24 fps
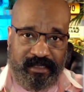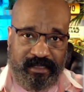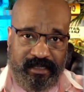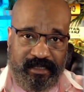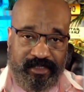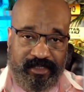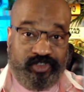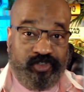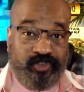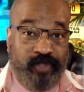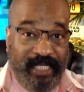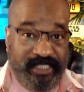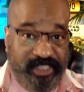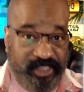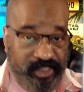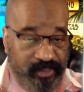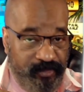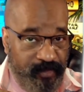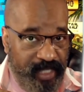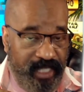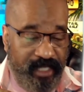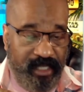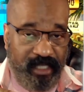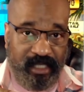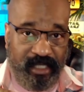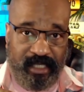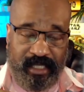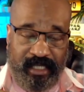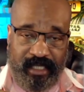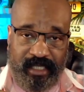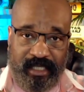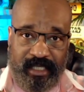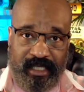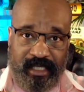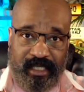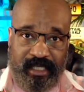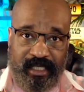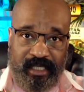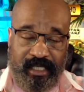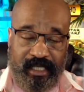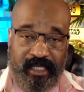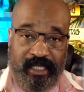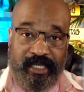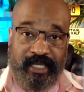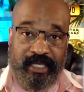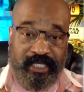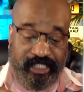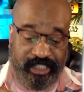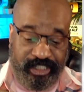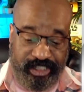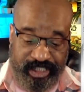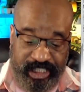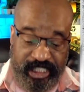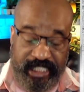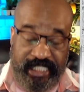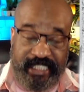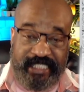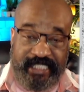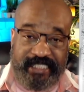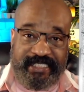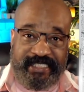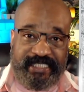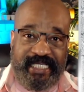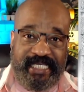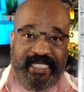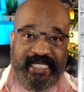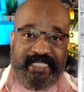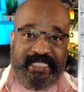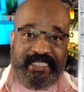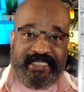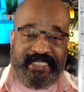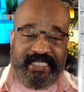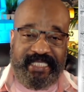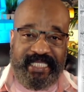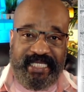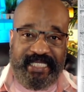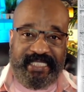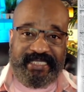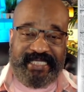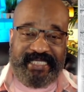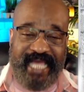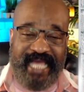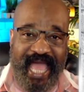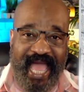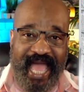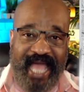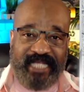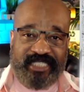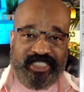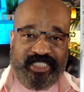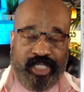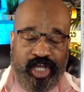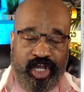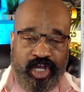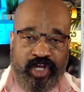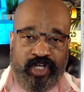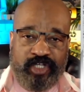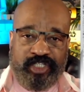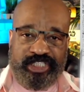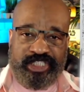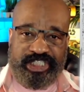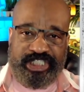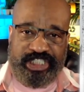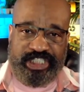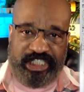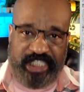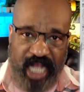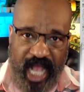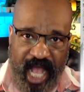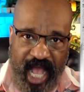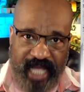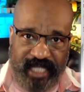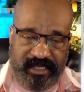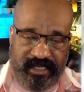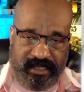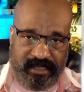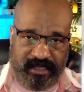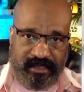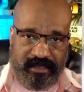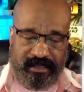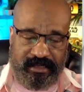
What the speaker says: Trust me, she sees this as her shot.